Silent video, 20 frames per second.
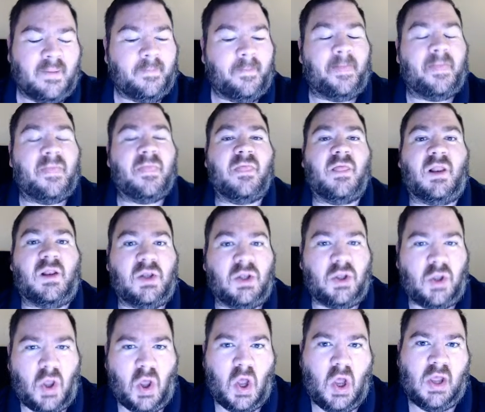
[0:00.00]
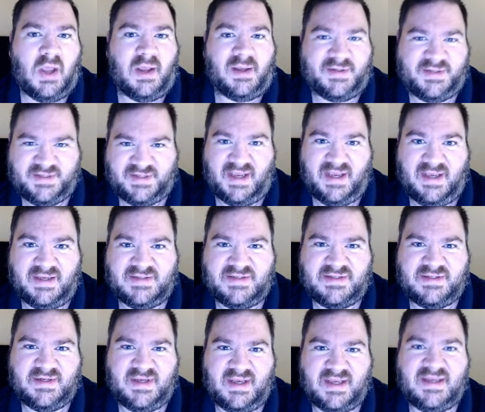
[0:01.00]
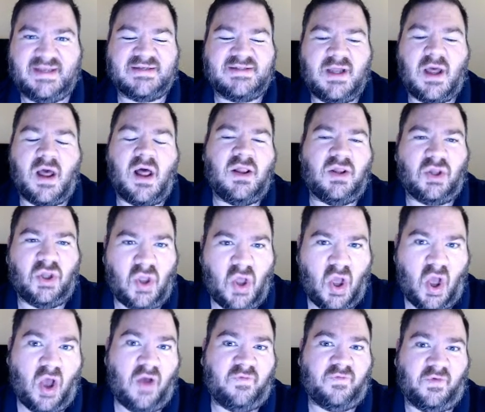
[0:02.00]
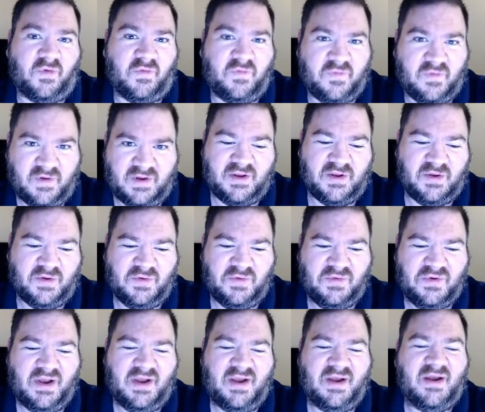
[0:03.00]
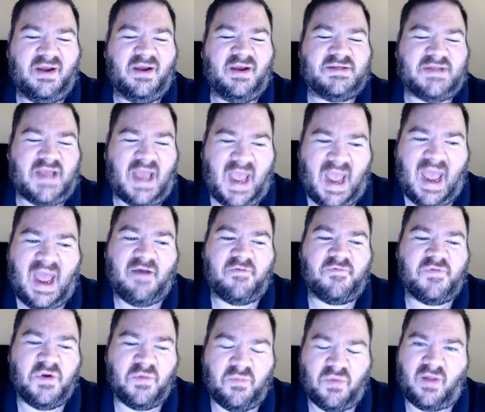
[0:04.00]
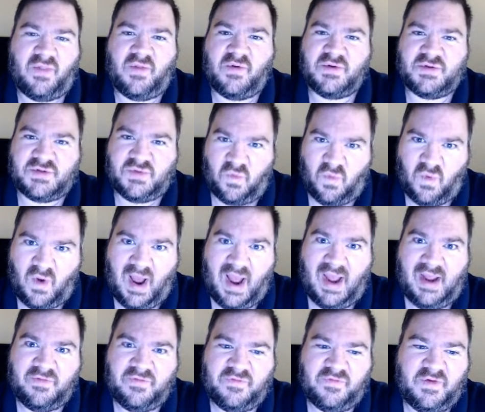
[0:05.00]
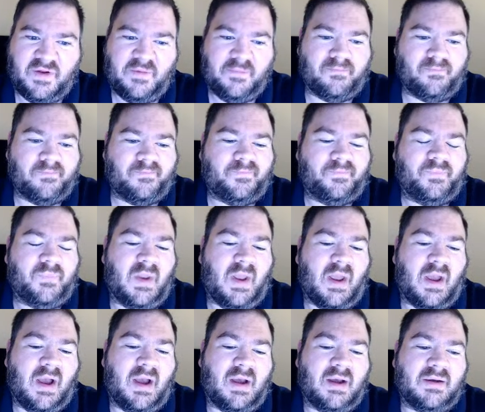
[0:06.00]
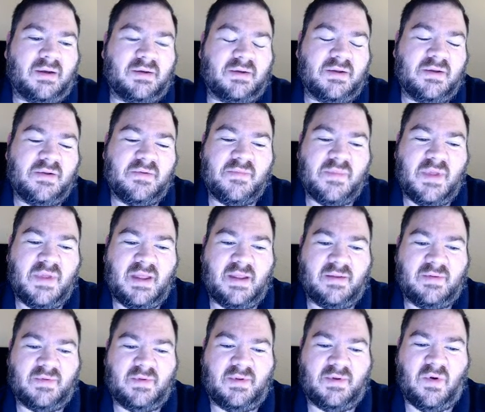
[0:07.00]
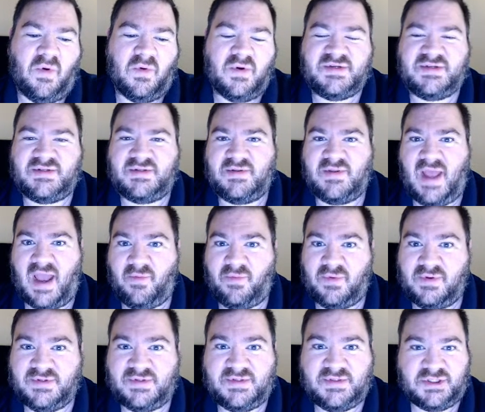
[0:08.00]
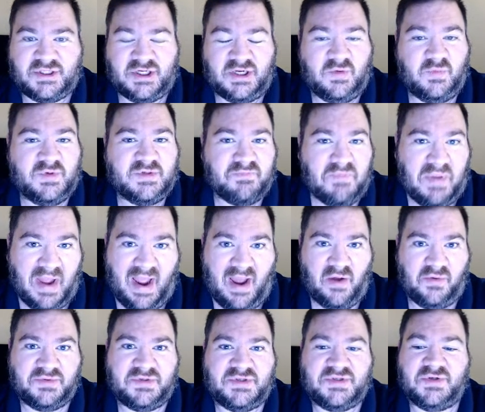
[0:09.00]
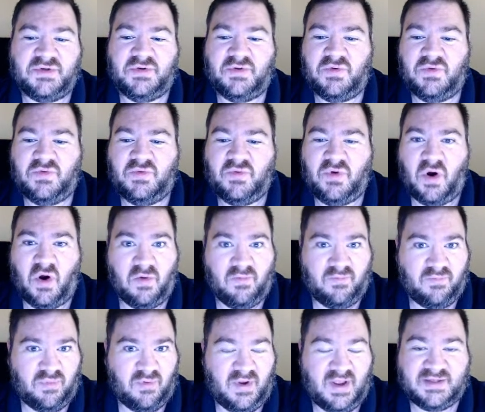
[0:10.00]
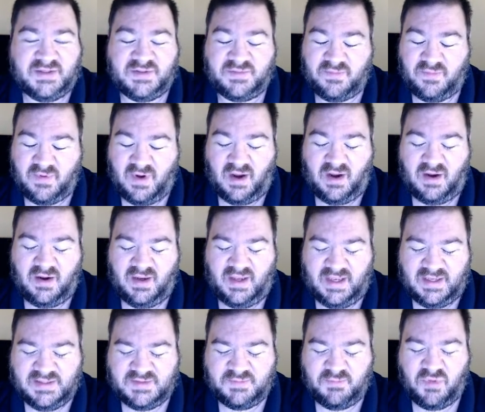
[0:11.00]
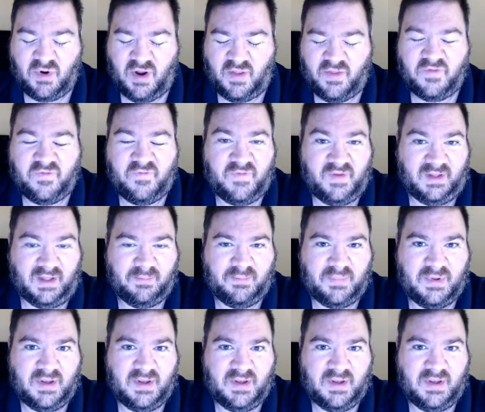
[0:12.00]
The law says, "It is not lawful for you to have your brother's wife." Of course, she was bound to his brother Philip.